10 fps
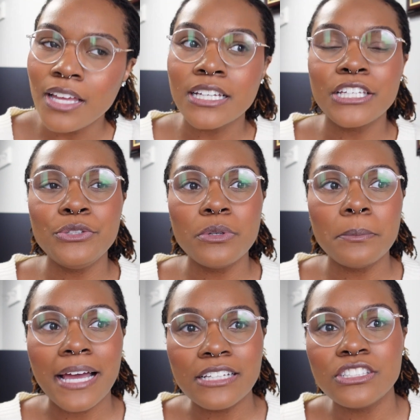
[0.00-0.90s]
Can you
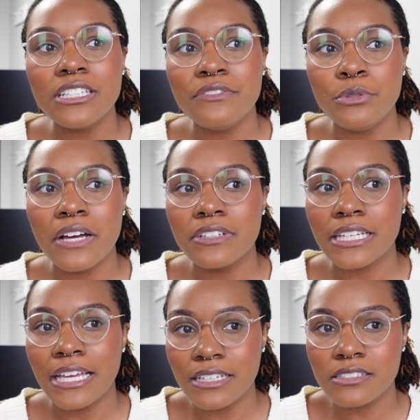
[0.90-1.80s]
imagine if you have a
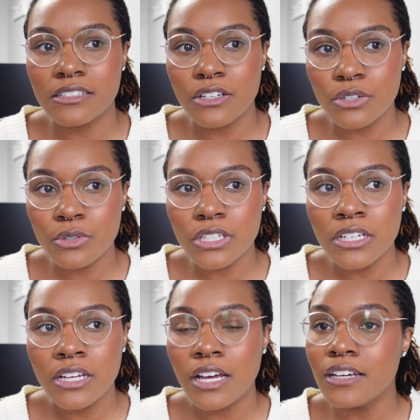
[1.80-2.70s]
caseload
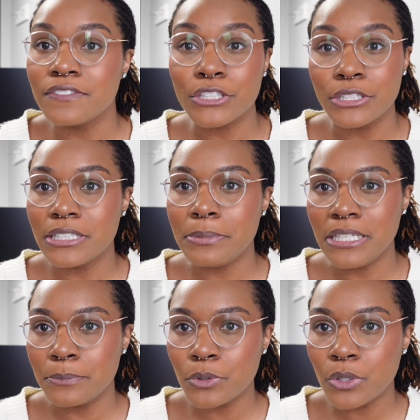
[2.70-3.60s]
of 30
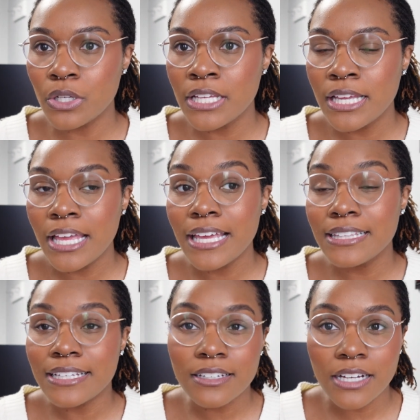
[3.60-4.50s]
people and
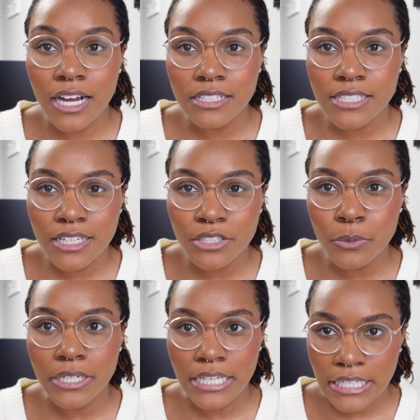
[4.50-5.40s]
they could contact
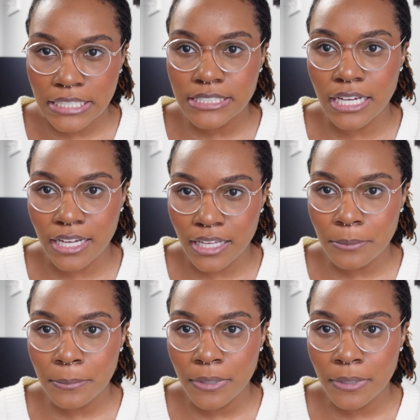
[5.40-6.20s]
you at any time?